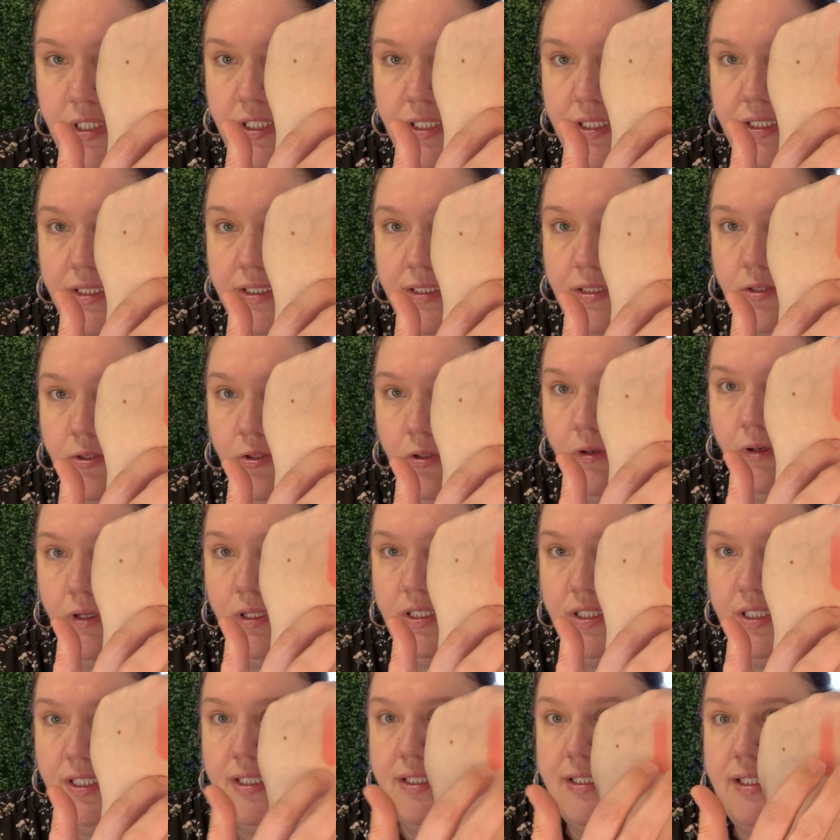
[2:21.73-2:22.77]
is
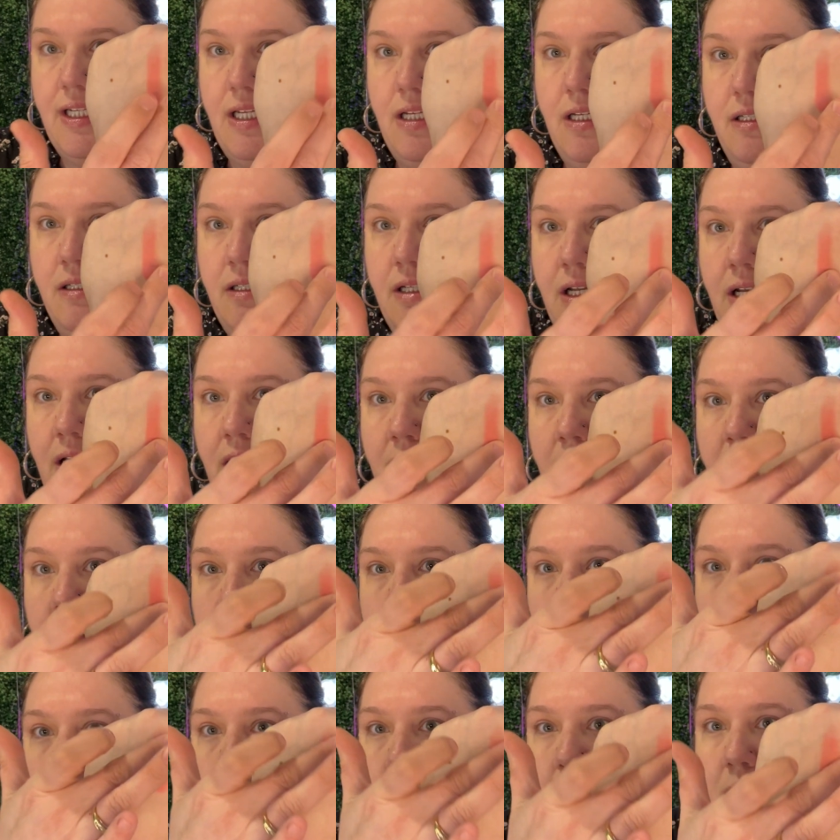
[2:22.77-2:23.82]
gorgeous. It
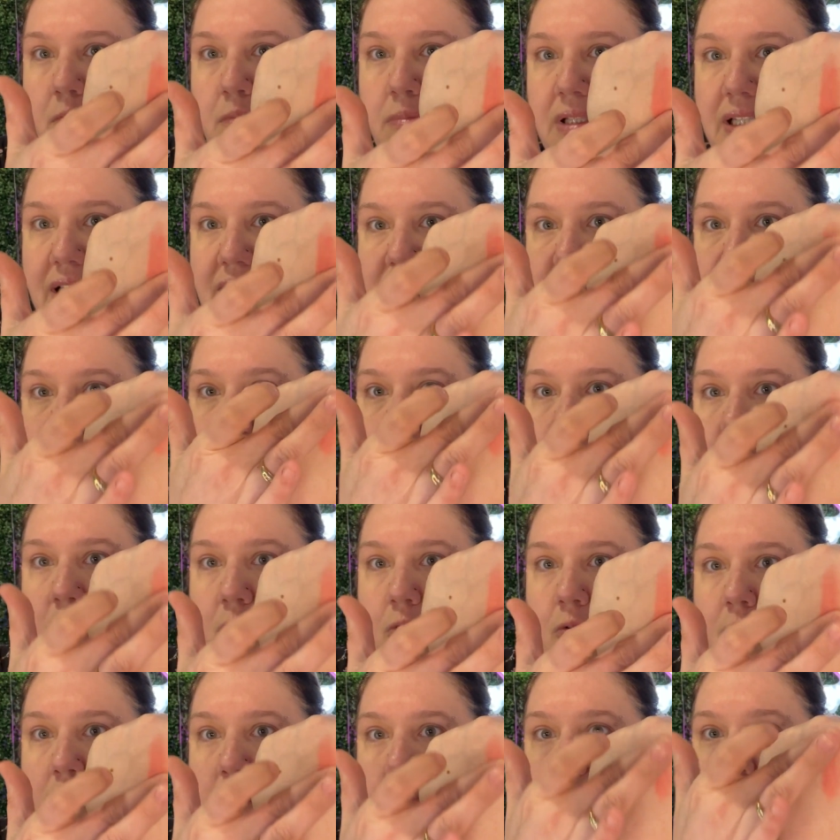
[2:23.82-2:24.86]
blends
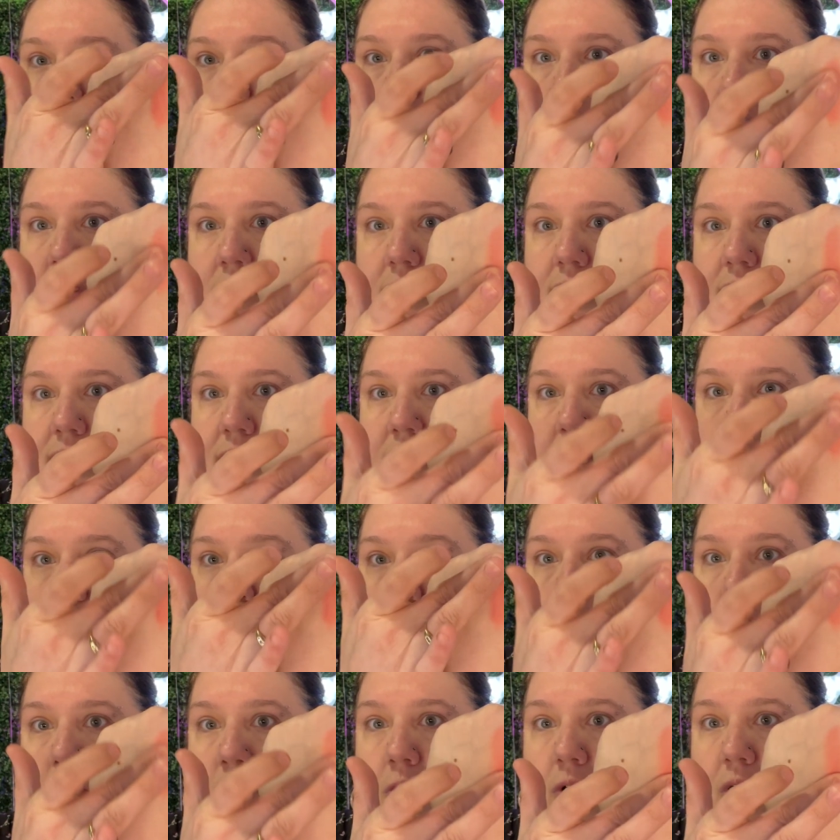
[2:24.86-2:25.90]
out
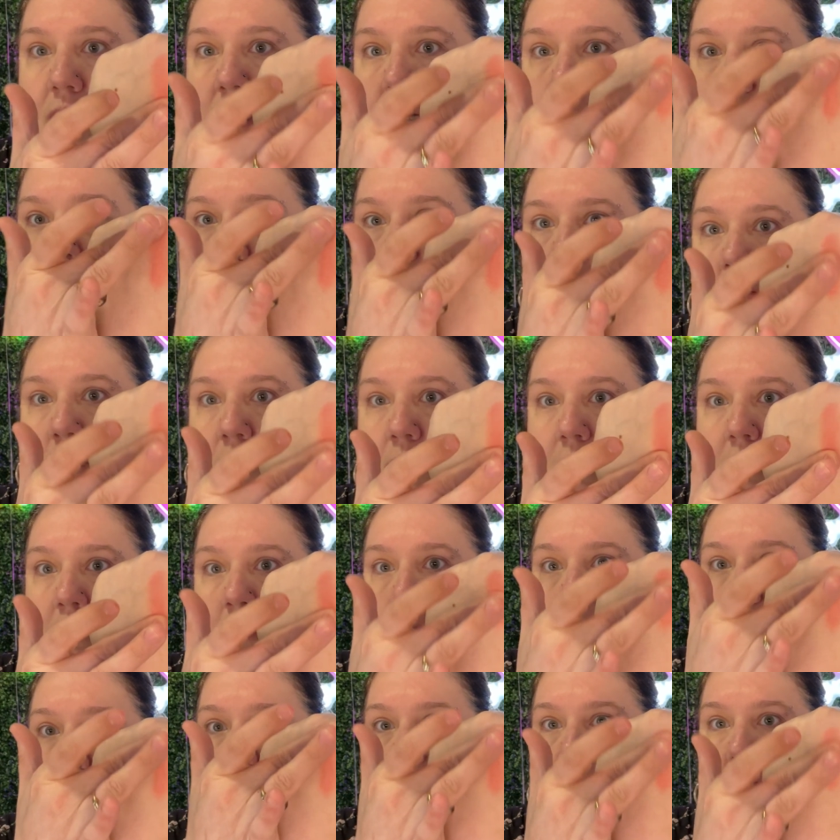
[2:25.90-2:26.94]
so
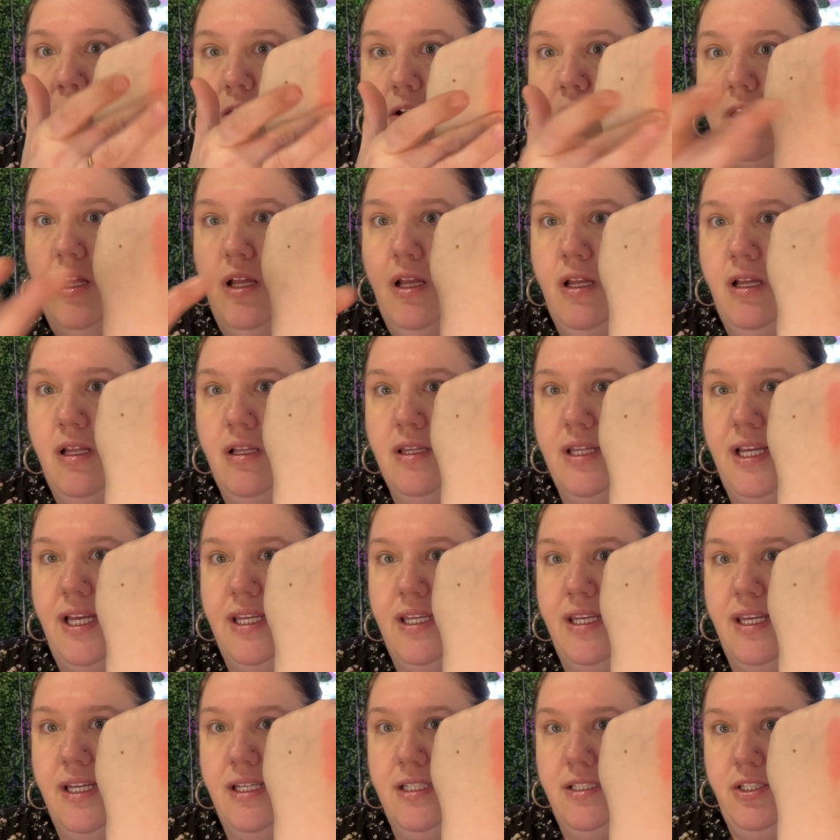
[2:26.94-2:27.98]
well, like
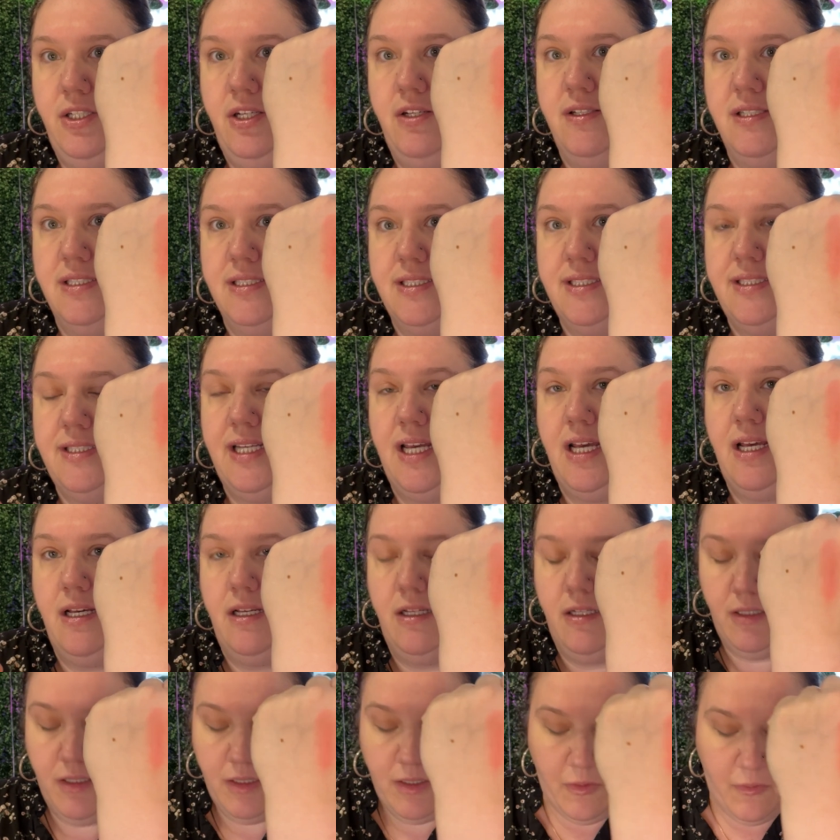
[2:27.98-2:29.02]
as you can
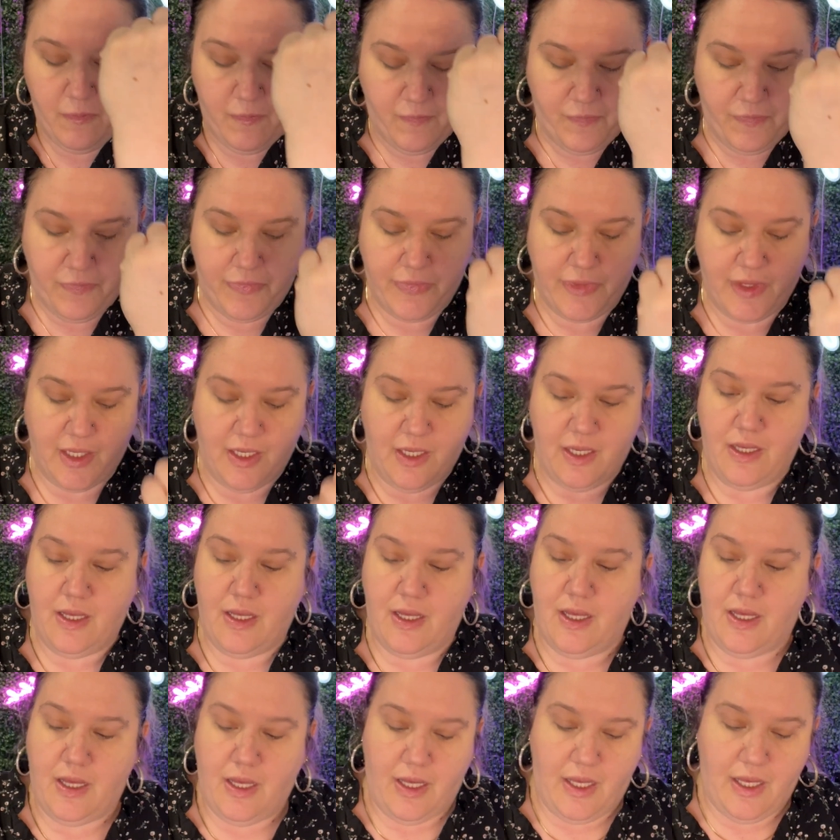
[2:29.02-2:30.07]
tell.
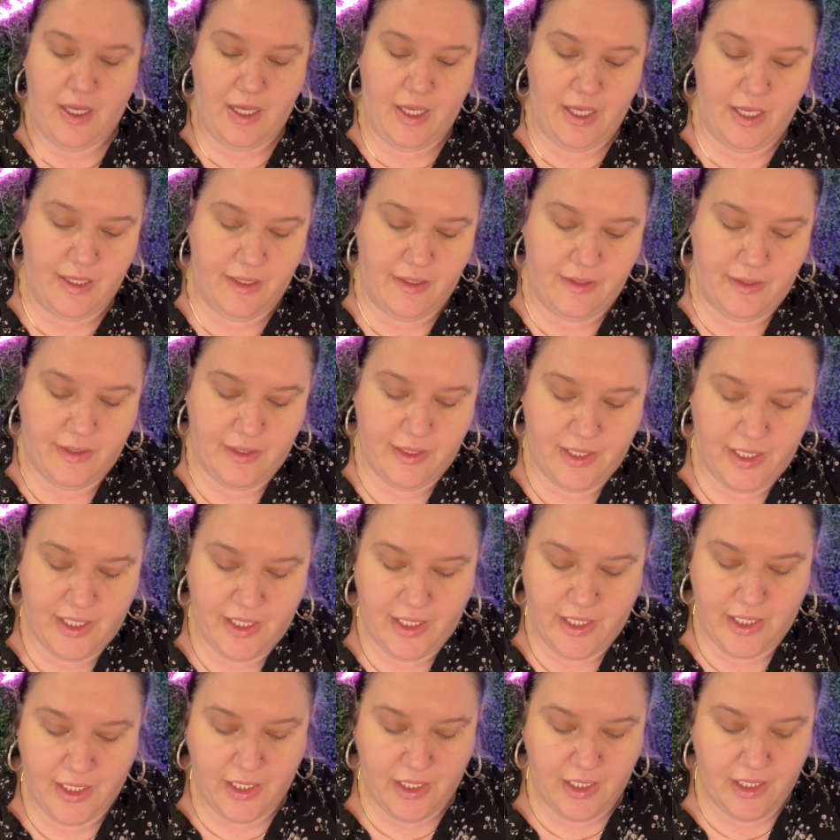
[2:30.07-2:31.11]
And
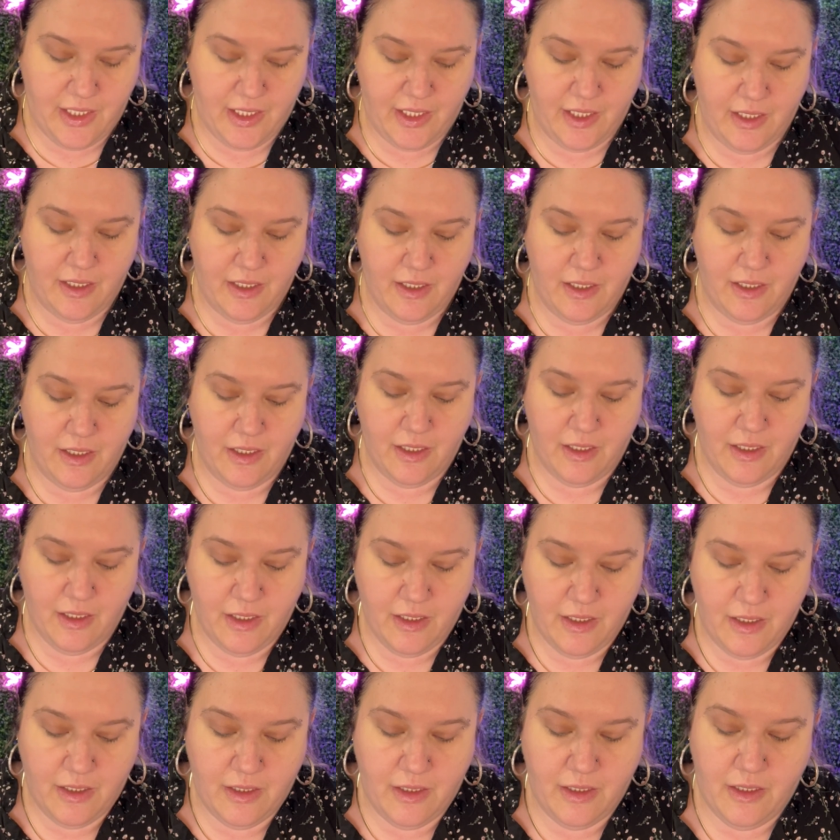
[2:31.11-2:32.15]
then
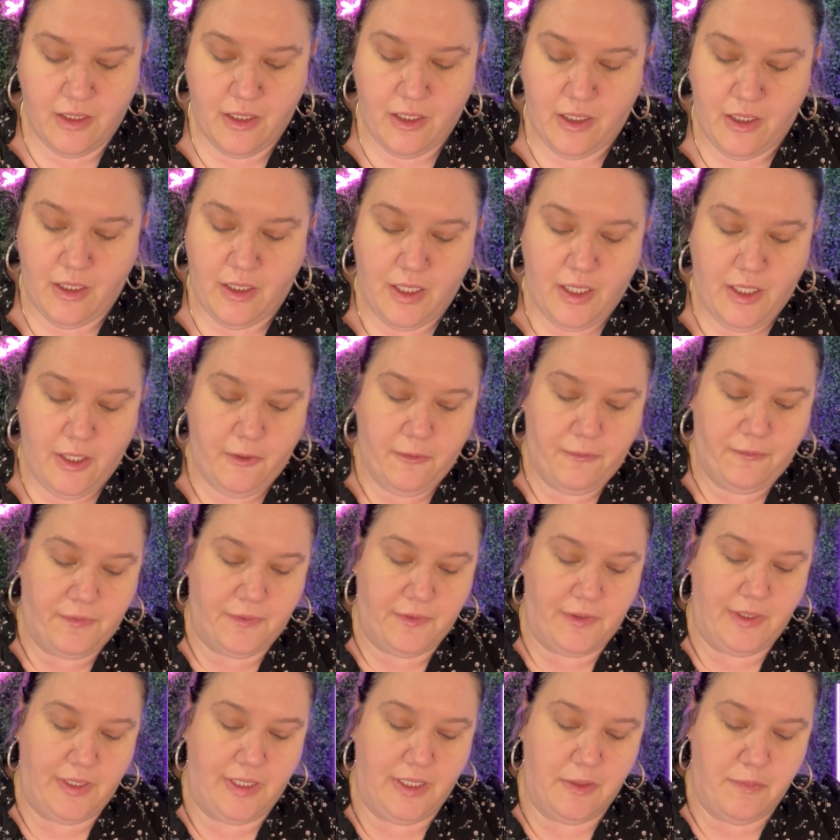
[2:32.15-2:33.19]

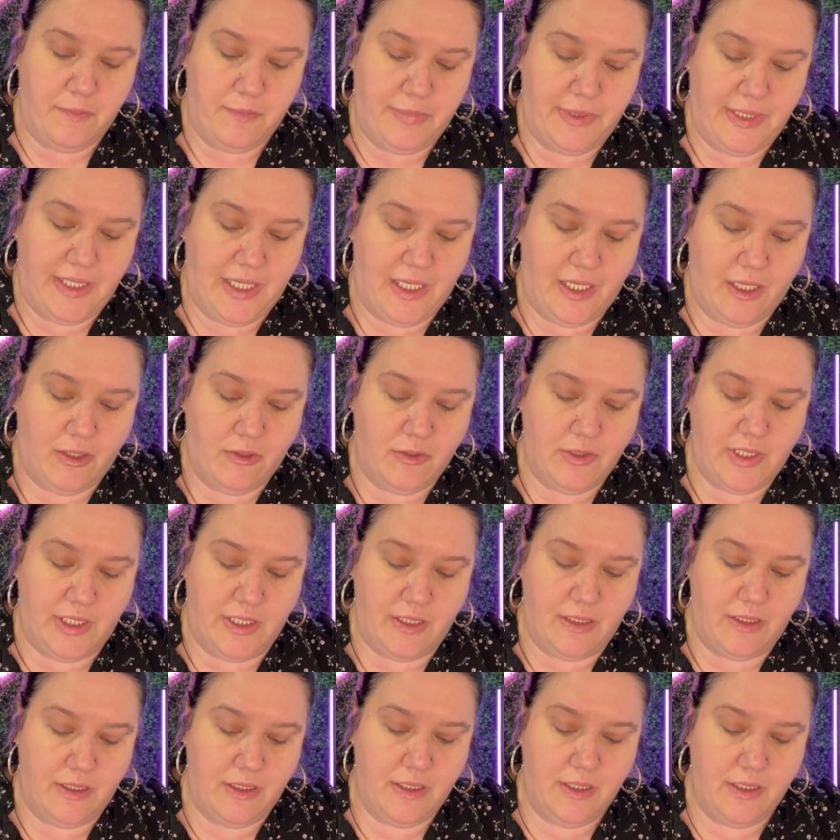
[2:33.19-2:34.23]
for the
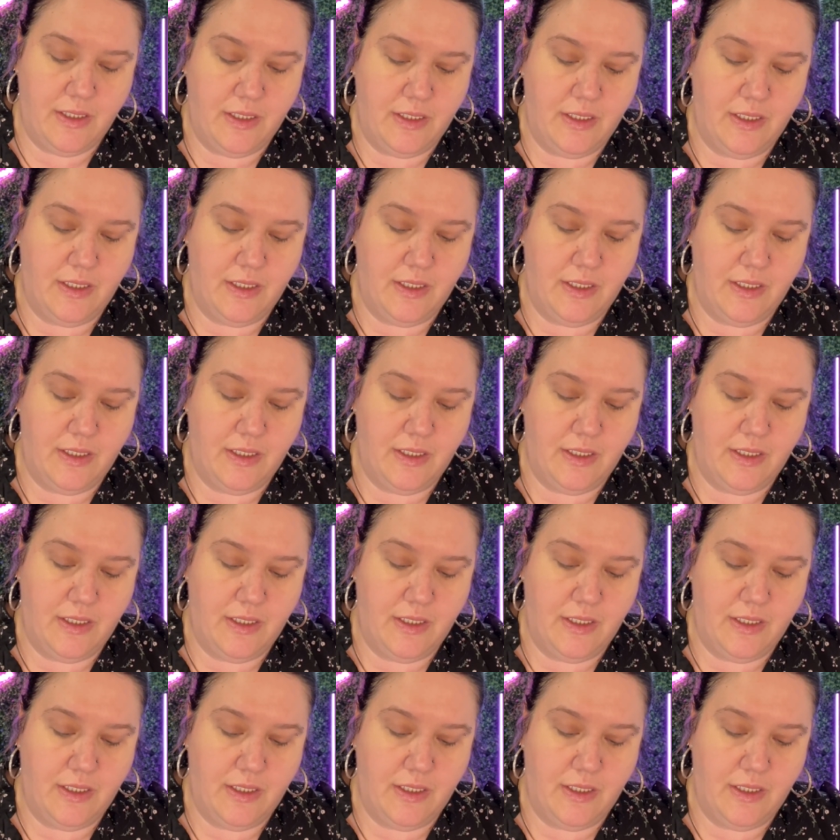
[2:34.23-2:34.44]
powder,